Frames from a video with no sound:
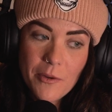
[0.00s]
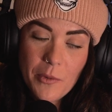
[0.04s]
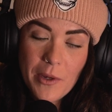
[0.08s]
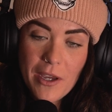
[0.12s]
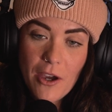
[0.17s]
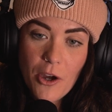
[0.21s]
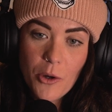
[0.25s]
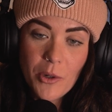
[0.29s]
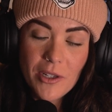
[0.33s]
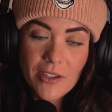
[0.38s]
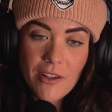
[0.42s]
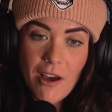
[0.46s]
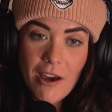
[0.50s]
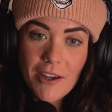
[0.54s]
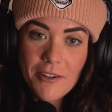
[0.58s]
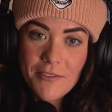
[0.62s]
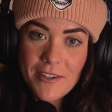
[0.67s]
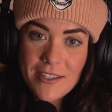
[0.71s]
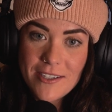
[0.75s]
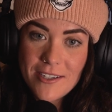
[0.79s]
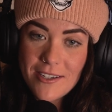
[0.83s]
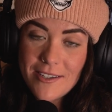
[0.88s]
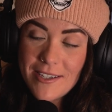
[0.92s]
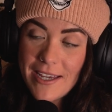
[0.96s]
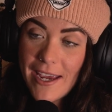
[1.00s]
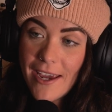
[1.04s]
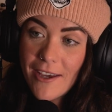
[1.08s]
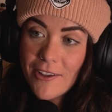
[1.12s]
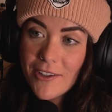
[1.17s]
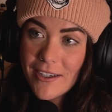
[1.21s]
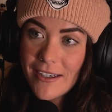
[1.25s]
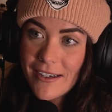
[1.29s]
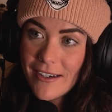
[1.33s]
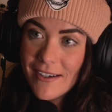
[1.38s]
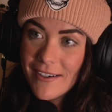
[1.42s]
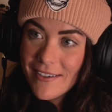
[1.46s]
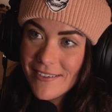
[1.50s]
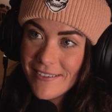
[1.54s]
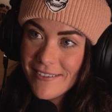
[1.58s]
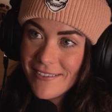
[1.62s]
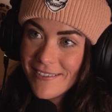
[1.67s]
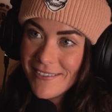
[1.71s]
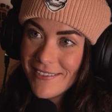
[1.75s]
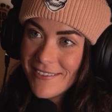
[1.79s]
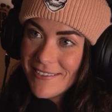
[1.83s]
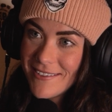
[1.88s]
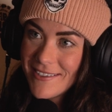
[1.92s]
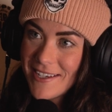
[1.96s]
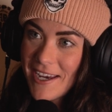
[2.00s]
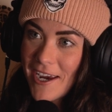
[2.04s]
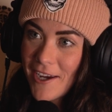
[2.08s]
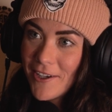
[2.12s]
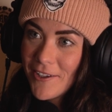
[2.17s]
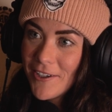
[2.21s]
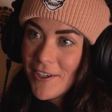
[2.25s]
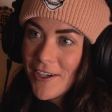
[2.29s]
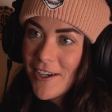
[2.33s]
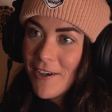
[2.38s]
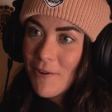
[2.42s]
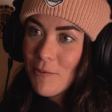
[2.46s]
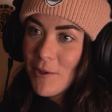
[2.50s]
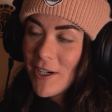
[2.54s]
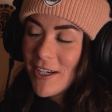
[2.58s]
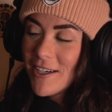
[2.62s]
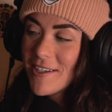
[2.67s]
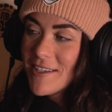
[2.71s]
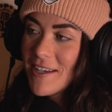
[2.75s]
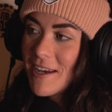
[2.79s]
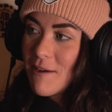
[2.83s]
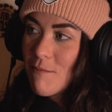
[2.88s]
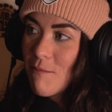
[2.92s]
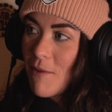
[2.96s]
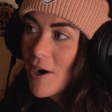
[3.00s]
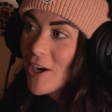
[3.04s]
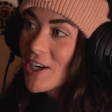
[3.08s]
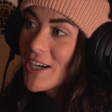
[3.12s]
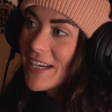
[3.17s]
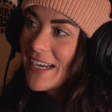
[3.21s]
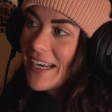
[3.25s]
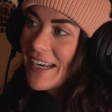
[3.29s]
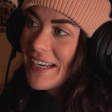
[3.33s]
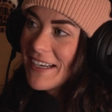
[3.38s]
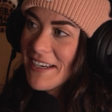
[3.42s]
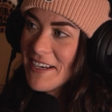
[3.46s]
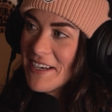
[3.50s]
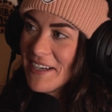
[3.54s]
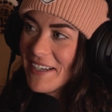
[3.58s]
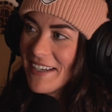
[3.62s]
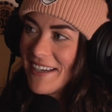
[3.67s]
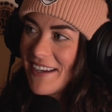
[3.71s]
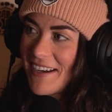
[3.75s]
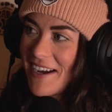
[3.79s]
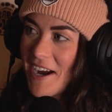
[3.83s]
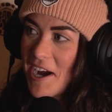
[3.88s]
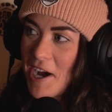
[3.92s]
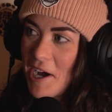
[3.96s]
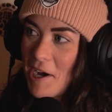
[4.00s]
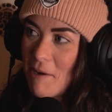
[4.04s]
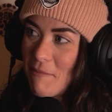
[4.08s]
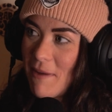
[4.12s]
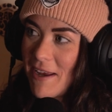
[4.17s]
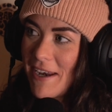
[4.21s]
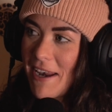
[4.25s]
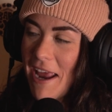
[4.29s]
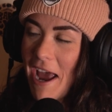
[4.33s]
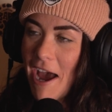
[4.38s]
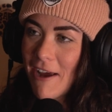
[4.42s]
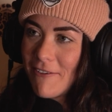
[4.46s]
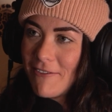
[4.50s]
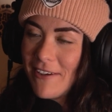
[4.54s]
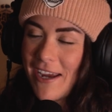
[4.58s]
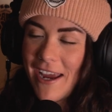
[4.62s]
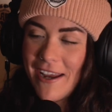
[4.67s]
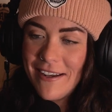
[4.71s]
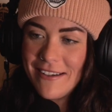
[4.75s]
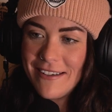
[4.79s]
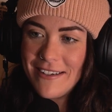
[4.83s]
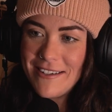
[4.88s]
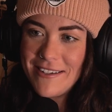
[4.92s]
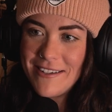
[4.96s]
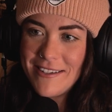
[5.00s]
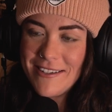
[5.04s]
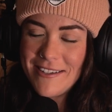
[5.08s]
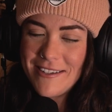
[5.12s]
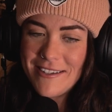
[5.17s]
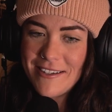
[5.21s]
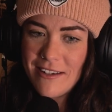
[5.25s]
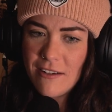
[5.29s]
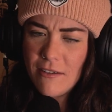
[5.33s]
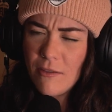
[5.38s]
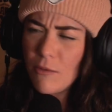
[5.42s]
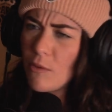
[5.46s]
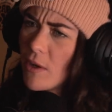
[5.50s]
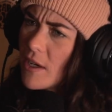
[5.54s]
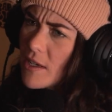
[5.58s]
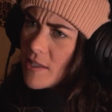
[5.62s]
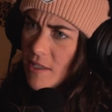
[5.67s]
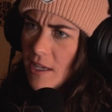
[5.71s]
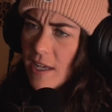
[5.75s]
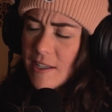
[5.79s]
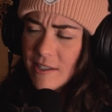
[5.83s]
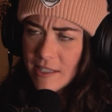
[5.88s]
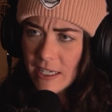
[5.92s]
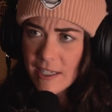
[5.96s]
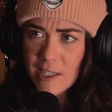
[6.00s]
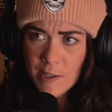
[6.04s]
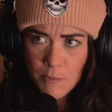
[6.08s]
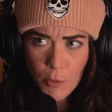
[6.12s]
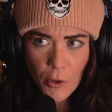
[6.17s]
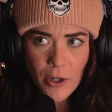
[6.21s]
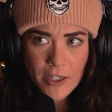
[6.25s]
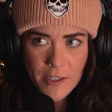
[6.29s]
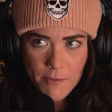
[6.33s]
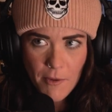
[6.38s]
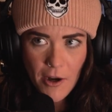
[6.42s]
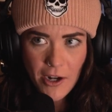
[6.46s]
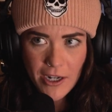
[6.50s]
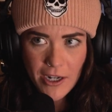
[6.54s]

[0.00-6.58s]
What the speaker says: we owe a lot of it to Taylor. Taylor works in marketing, and it's like sports